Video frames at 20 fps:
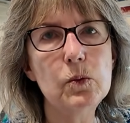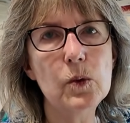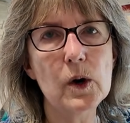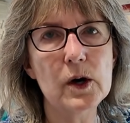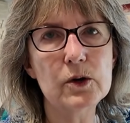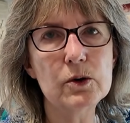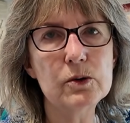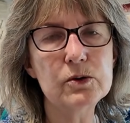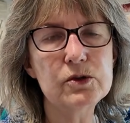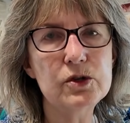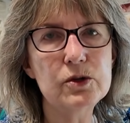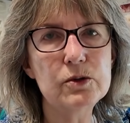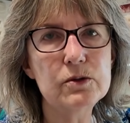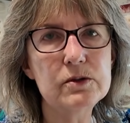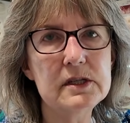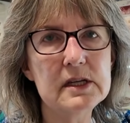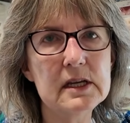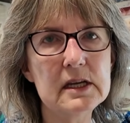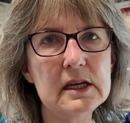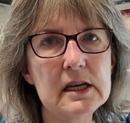
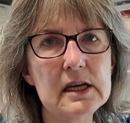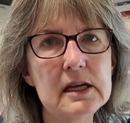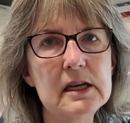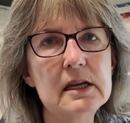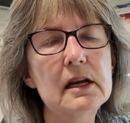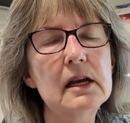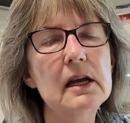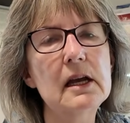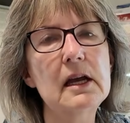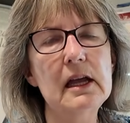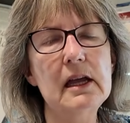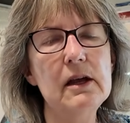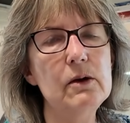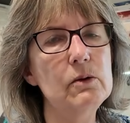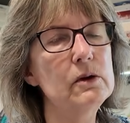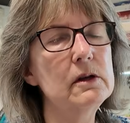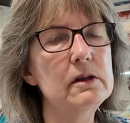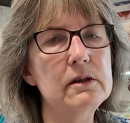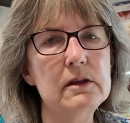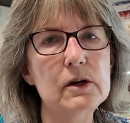102D.
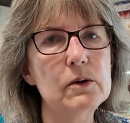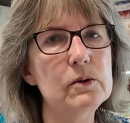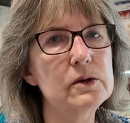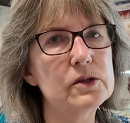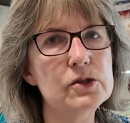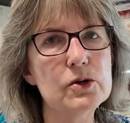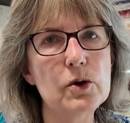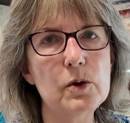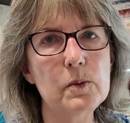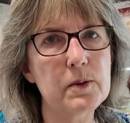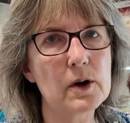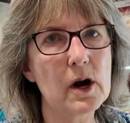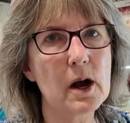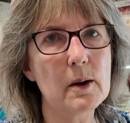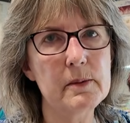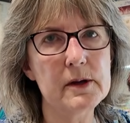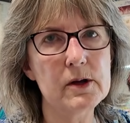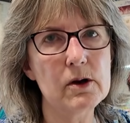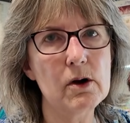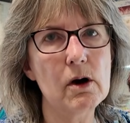There was no
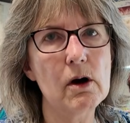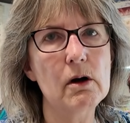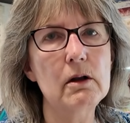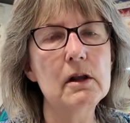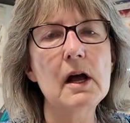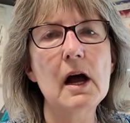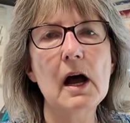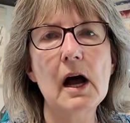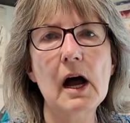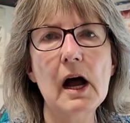problem at all.